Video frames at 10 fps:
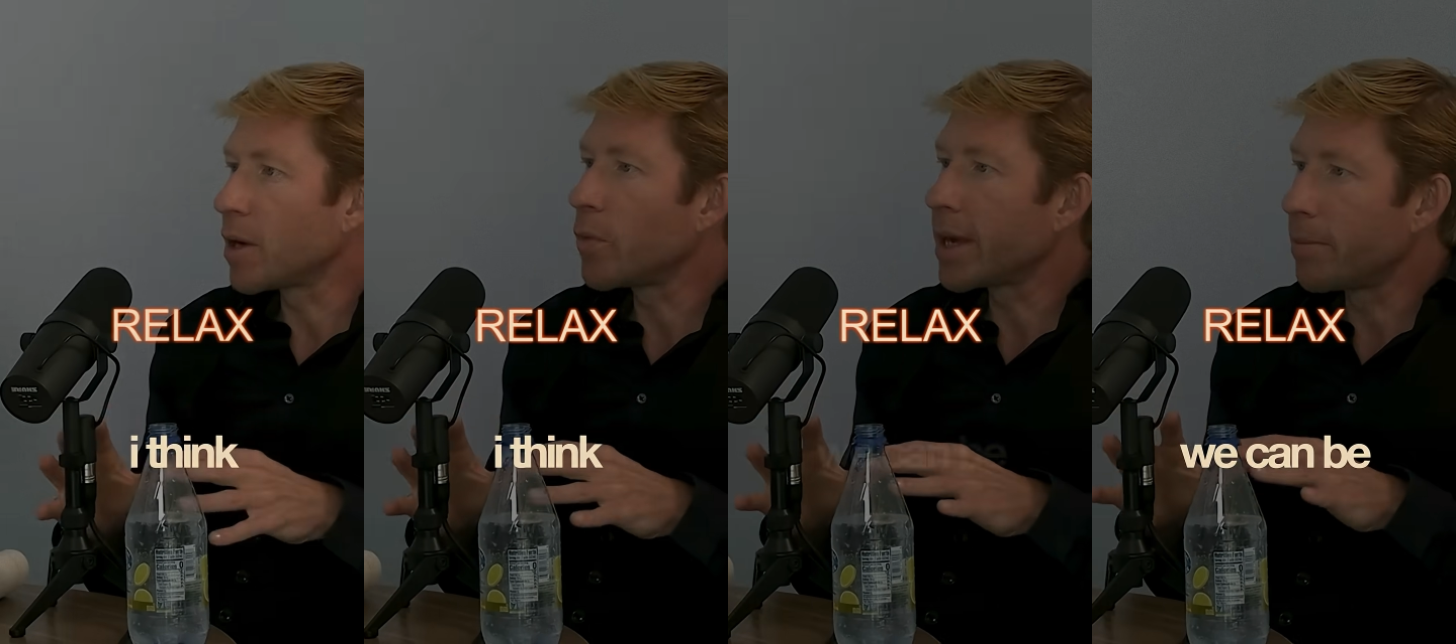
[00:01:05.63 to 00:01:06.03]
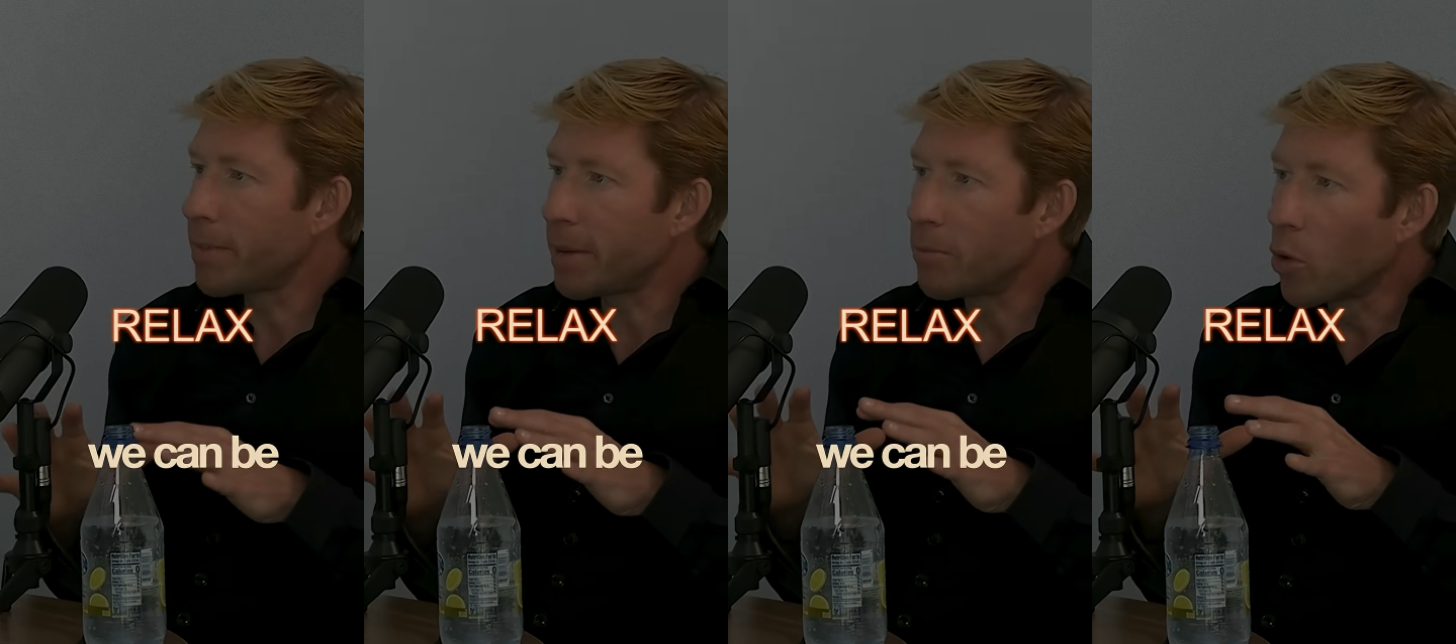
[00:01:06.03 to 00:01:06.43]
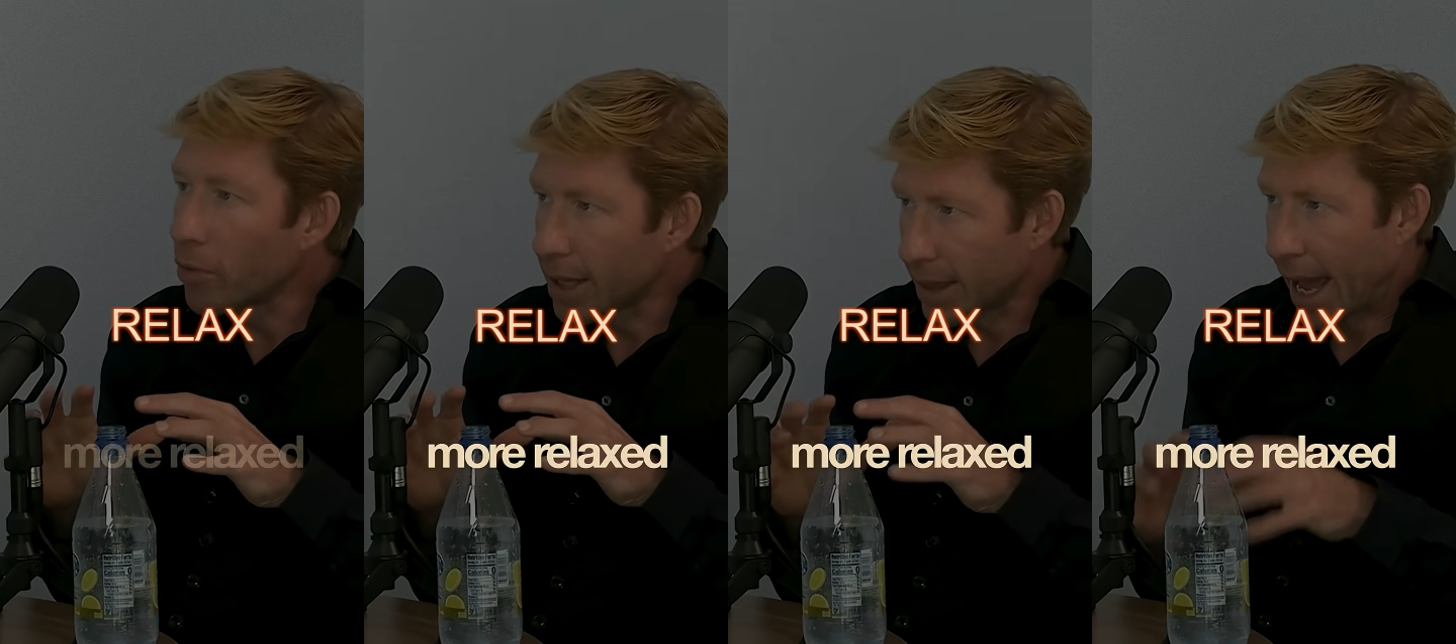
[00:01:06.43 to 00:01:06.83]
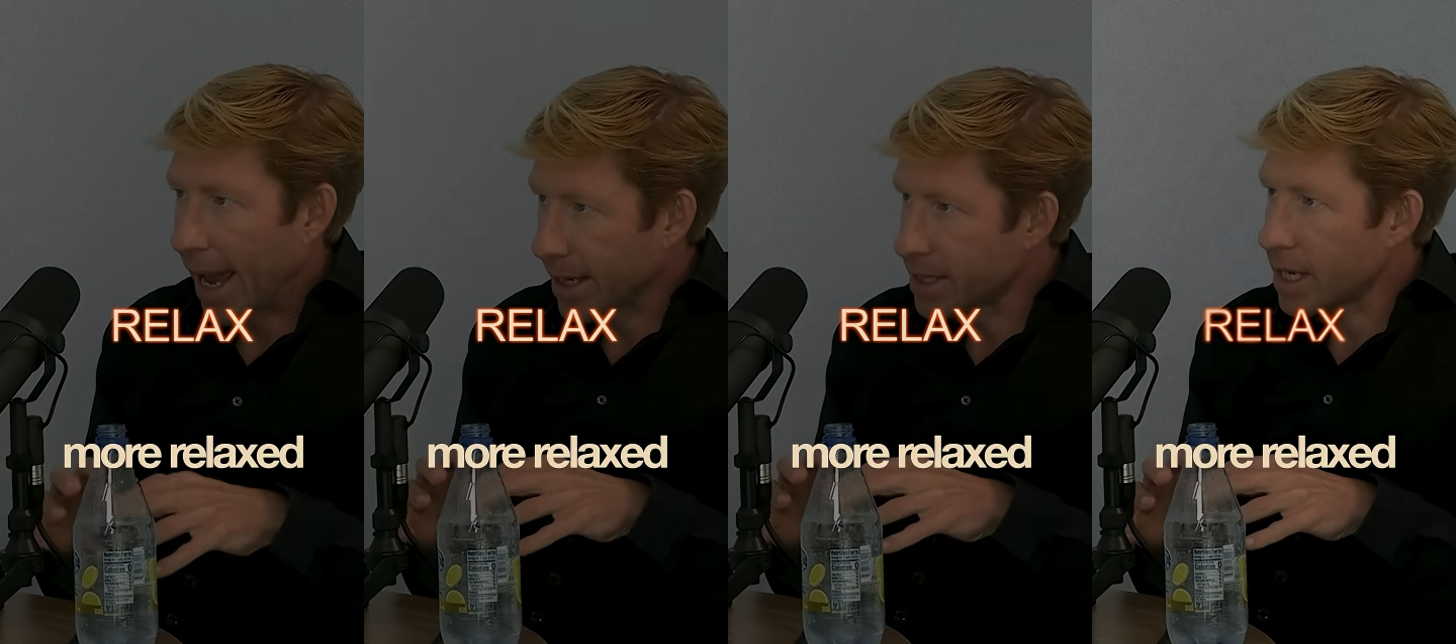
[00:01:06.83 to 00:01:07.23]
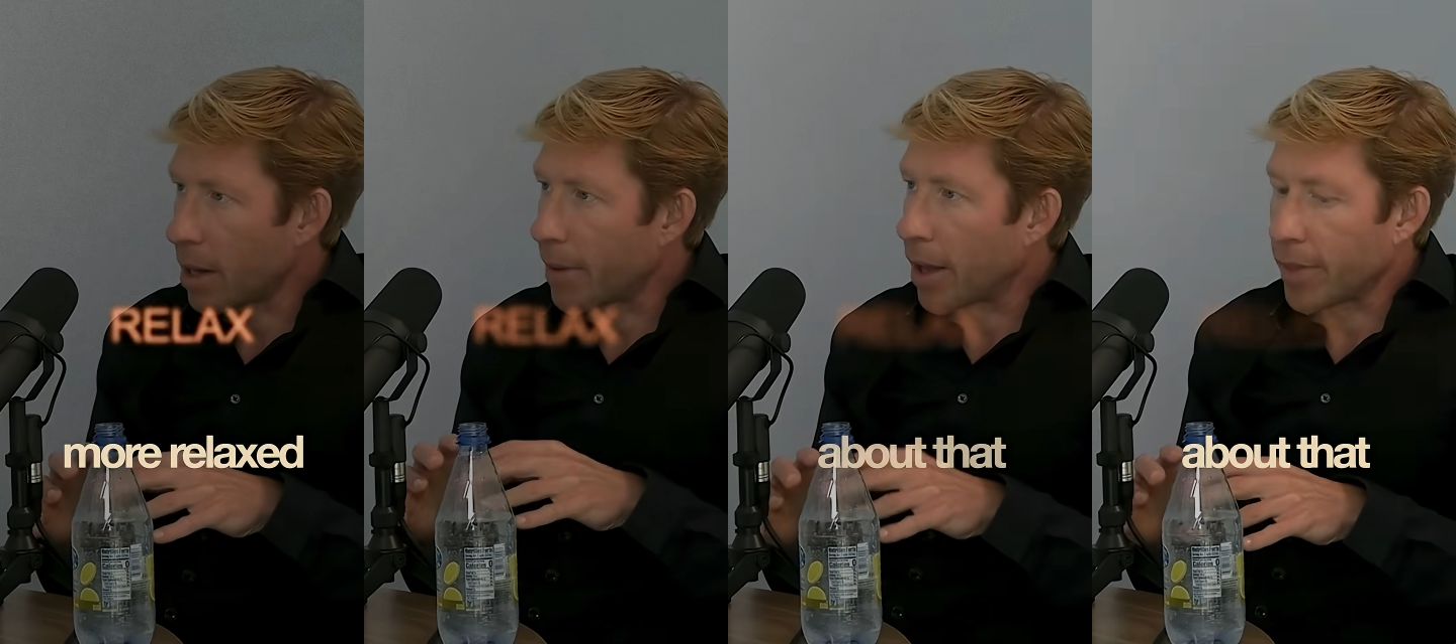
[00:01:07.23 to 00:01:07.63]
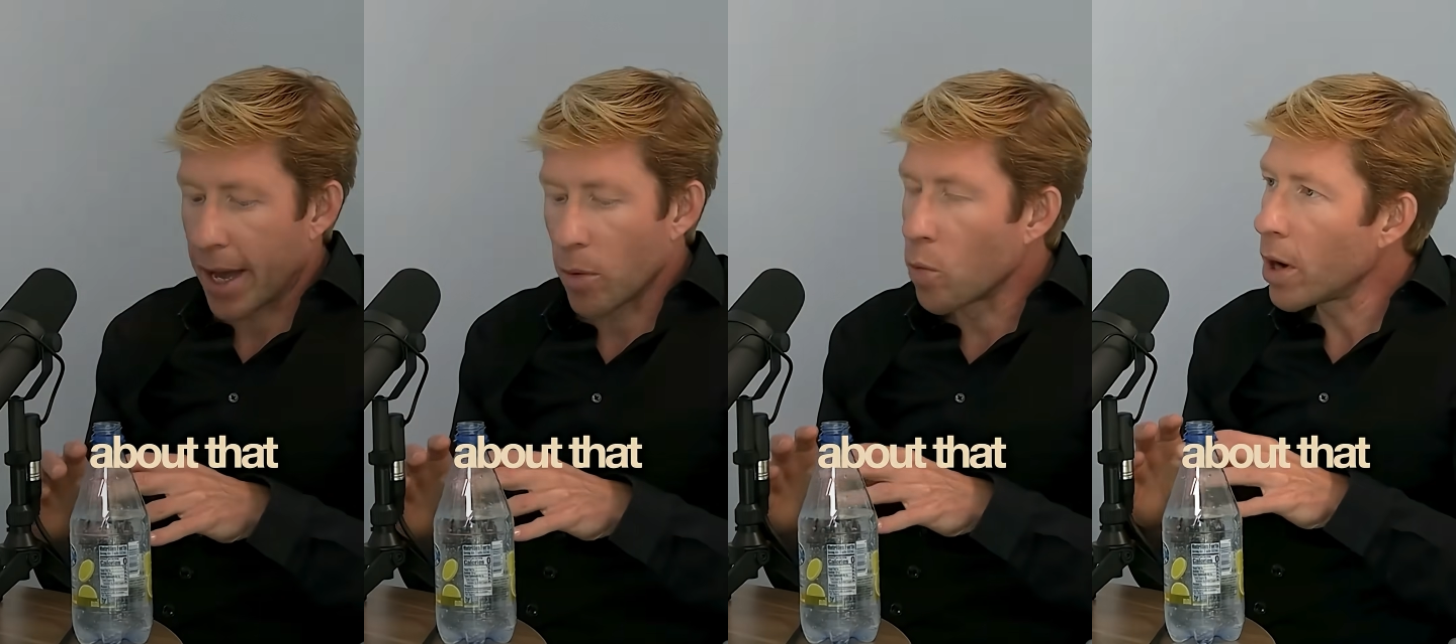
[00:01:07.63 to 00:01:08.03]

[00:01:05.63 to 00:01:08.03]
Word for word: think we can be more relaxed about that.